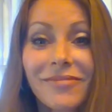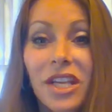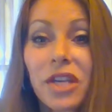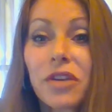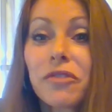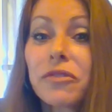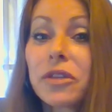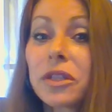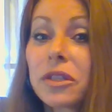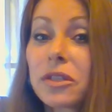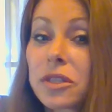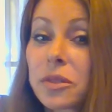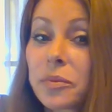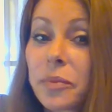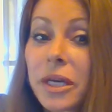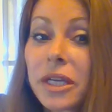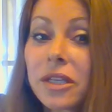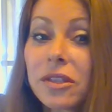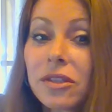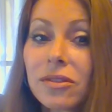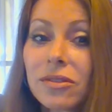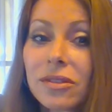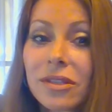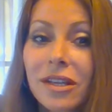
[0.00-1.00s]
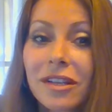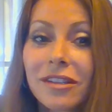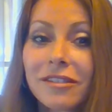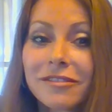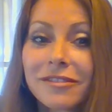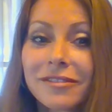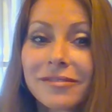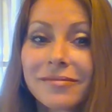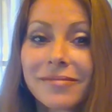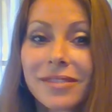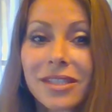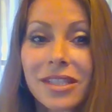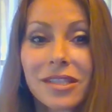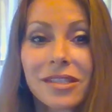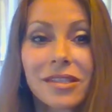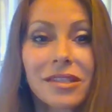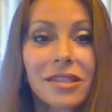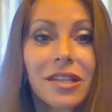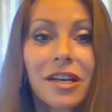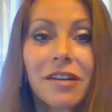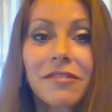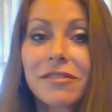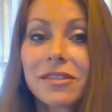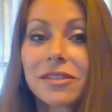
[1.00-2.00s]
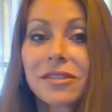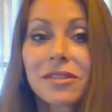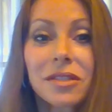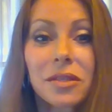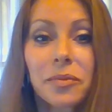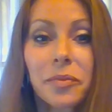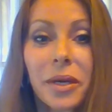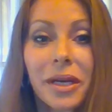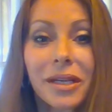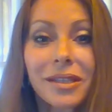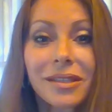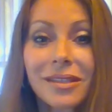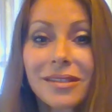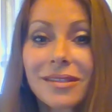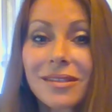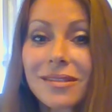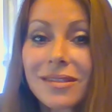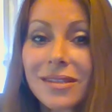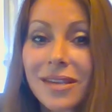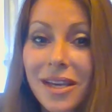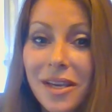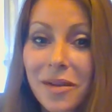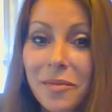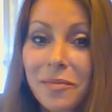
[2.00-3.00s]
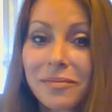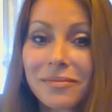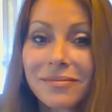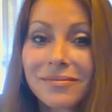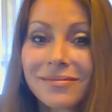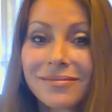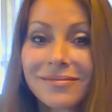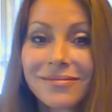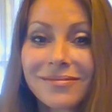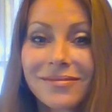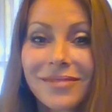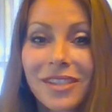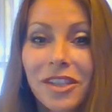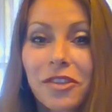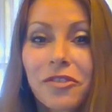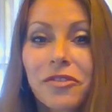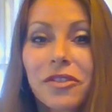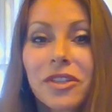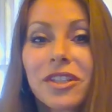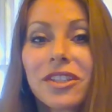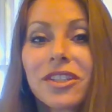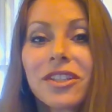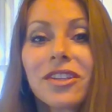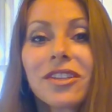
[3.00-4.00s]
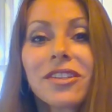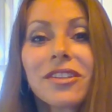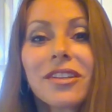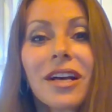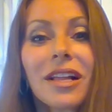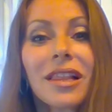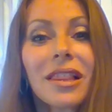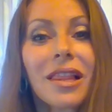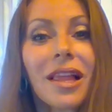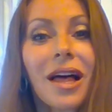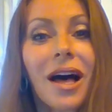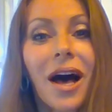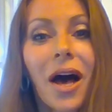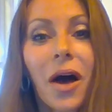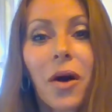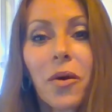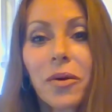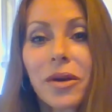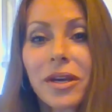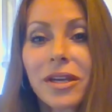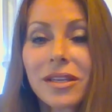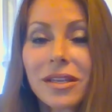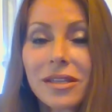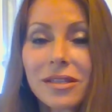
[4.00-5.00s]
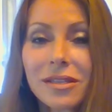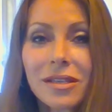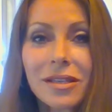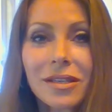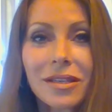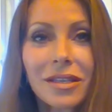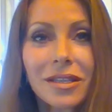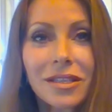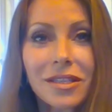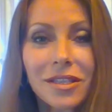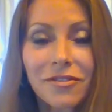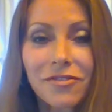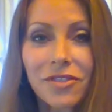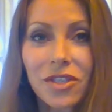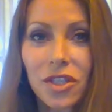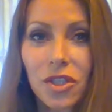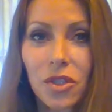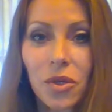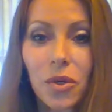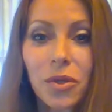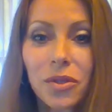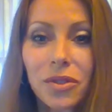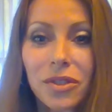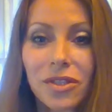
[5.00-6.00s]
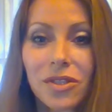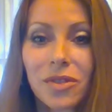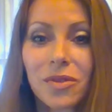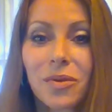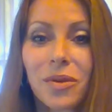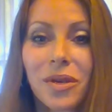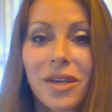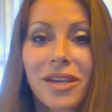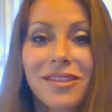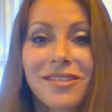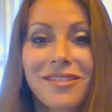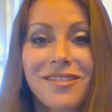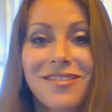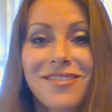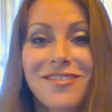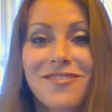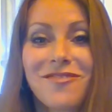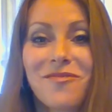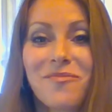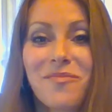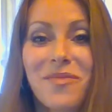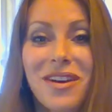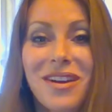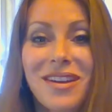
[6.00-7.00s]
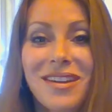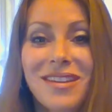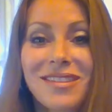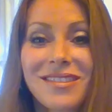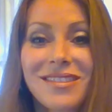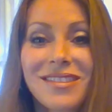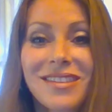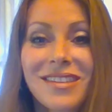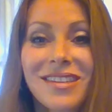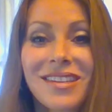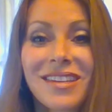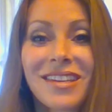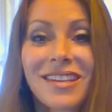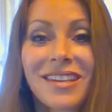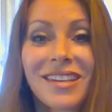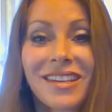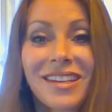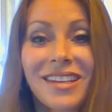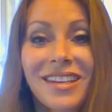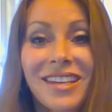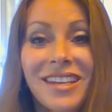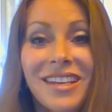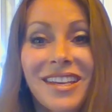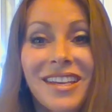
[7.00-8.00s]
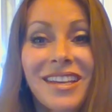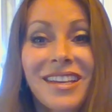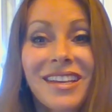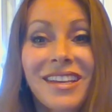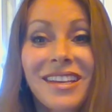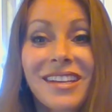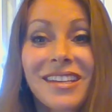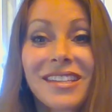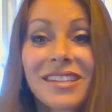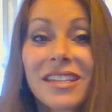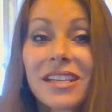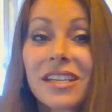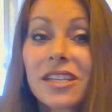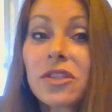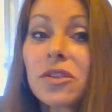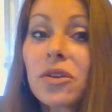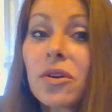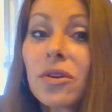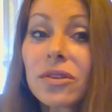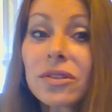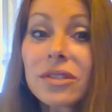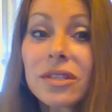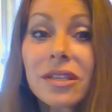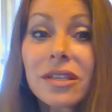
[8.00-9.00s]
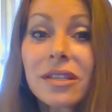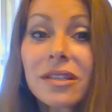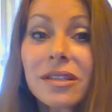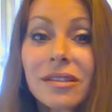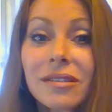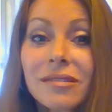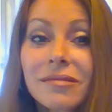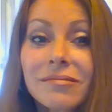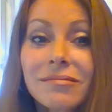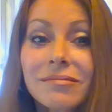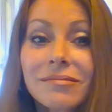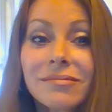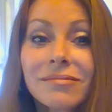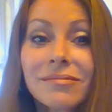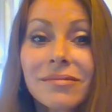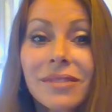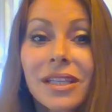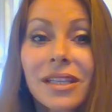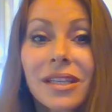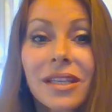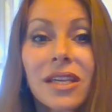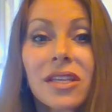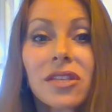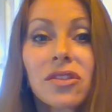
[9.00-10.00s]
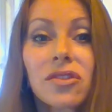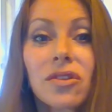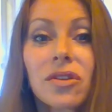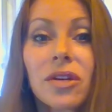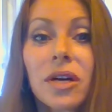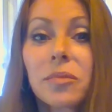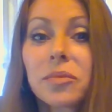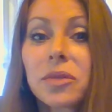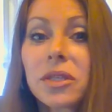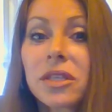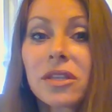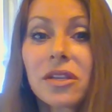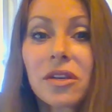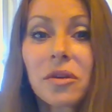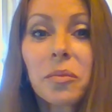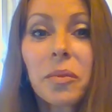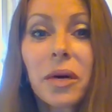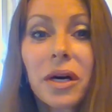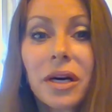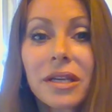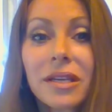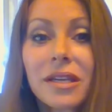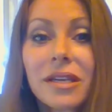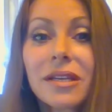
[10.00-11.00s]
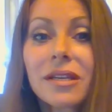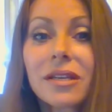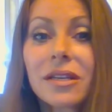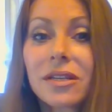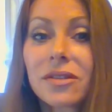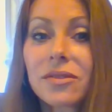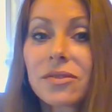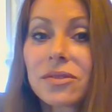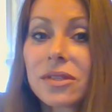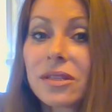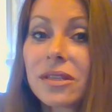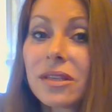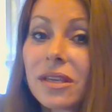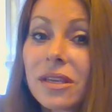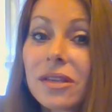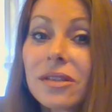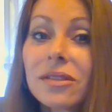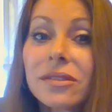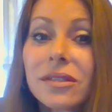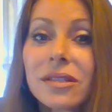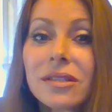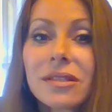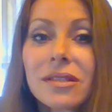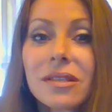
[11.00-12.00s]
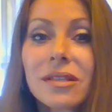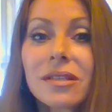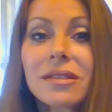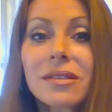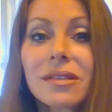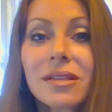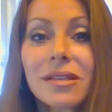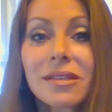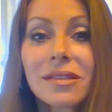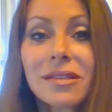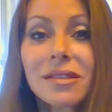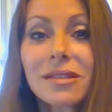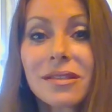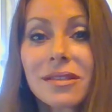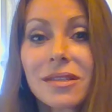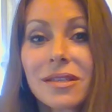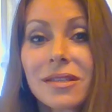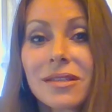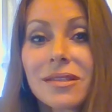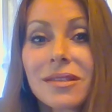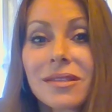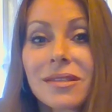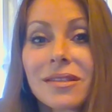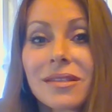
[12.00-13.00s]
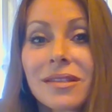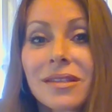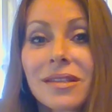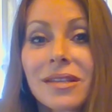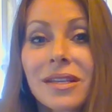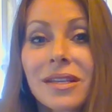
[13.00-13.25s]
You will respect yourself, since love and respect are the same. You will not allow any negative thoughts to enter your mind. They're toxic and get trapped in your body, causing illnesses and disease.